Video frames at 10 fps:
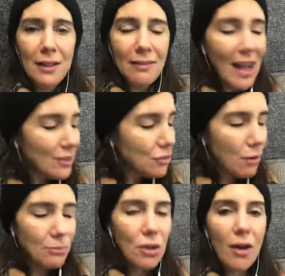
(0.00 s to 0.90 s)
That is who
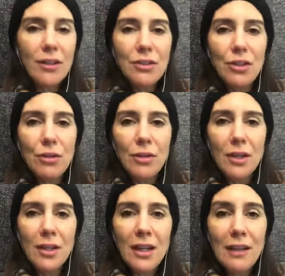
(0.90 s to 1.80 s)
I'm talking to.
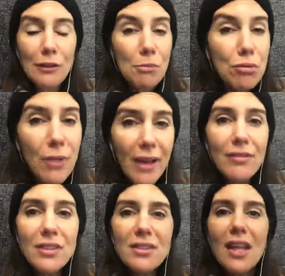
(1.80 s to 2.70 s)
The
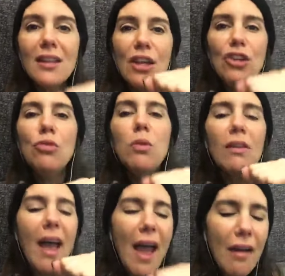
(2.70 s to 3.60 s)
bravest thing that you will
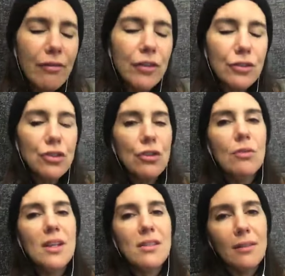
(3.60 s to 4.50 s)
ever do
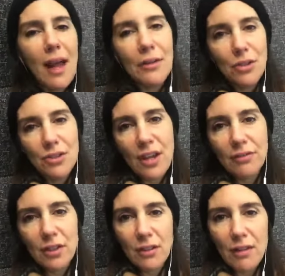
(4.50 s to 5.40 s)
is allow yourself
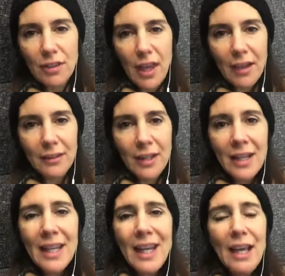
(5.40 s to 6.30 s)
to love again.
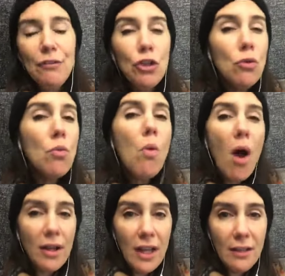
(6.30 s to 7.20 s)
If you
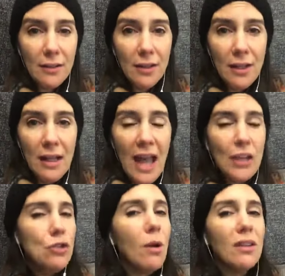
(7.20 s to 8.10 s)
want it, and
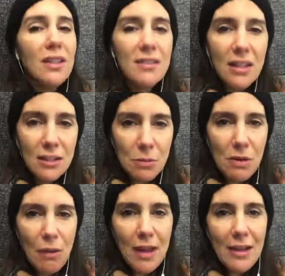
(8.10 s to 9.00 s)
you are listening to me
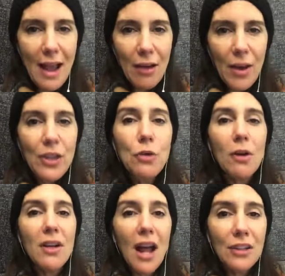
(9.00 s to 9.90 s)
right now, and you are
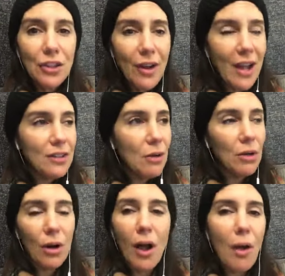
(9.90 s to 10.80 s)
nodding your head going,
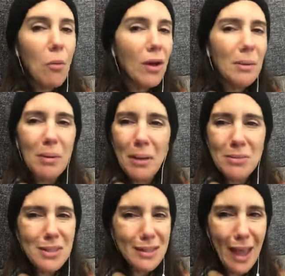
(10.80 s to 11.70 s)
girl, I want it, but I'm
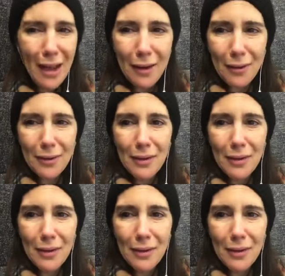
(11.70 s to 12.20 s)
scared.